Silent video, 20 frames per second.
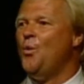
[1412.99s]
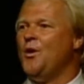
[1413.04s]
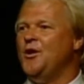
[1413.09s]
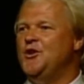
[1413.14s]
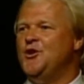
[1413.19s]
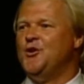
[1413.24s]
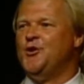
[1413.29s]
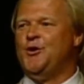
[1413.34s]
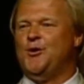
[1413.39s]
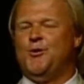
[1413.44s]
when
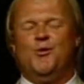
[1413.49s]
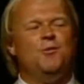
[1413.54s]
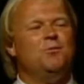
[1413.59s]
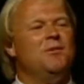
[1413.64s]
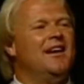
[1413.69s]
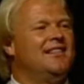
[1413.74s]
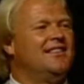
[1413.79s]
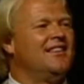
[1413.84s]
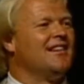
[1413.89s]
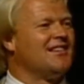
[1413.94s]
you're in a room
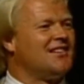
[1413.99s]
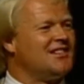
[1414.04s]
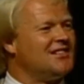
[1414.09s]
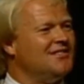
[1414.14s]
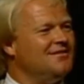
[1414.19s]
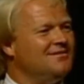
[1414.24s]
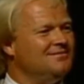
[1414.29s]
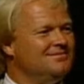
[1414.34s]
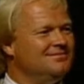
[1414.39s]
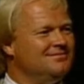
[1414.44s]
like
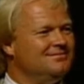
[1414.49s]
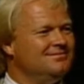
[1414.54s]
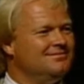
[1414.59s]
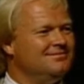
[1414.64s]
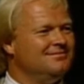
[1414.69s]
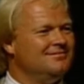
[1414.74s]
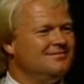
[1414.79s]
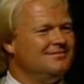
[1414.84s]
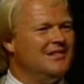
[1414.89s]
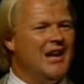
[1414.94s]
this.
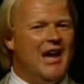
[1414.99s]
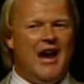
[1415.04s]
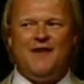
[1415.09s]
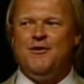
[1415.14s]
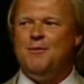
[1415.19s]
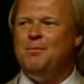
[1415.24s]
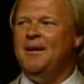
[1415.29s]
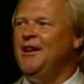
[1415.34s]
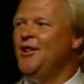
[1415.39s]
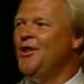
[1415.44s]

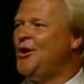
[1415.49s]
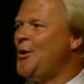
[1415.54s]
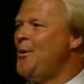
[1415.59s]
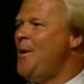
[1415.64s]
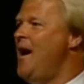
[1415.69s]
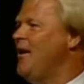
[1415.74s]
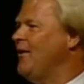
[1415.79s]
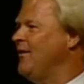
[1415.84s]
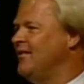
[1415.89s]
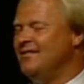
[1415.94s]
Everybody look
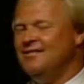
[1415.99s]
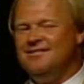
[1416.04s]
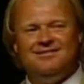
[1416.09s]
around.